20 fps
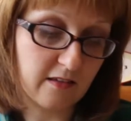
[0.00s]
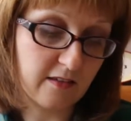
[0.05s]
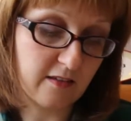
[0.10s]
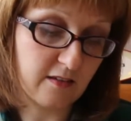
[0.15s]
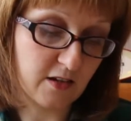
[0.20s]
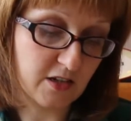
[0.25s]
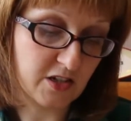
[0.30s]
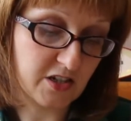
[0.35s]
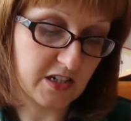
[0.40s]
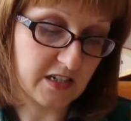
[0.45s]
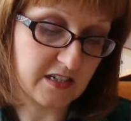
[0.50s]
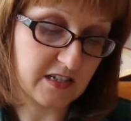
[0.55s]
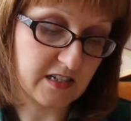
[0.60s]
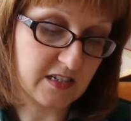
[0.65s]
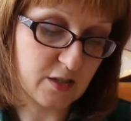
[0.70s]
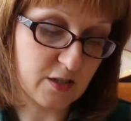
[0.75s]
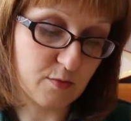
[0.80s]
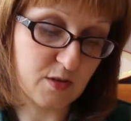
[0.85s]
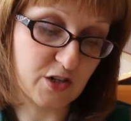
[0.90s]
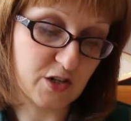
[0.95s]
such as a
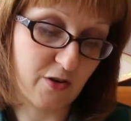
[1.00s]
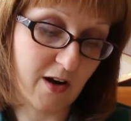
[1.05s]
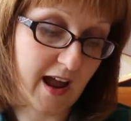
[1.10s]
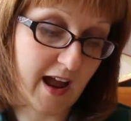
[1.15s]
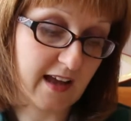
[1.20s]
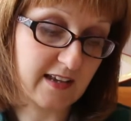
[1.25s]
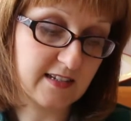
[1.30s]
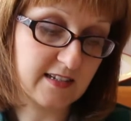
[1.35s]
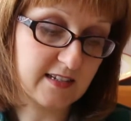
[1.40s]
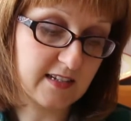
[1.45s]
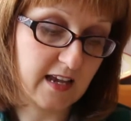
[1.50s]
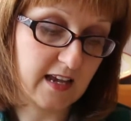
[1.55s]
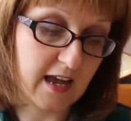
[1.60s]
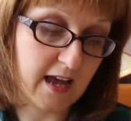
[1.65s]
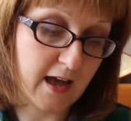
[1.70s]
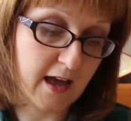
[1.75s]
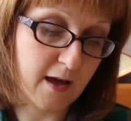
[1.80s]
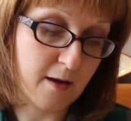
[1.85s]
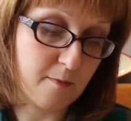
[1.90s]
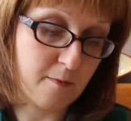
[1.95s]
summer dress
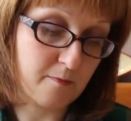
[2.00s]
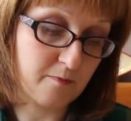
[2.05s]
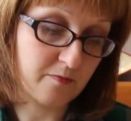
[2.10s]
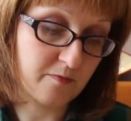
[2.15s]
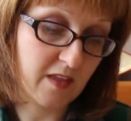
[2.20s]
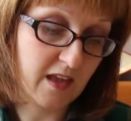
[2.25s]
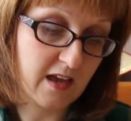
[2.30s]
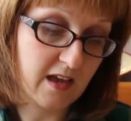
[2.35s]
and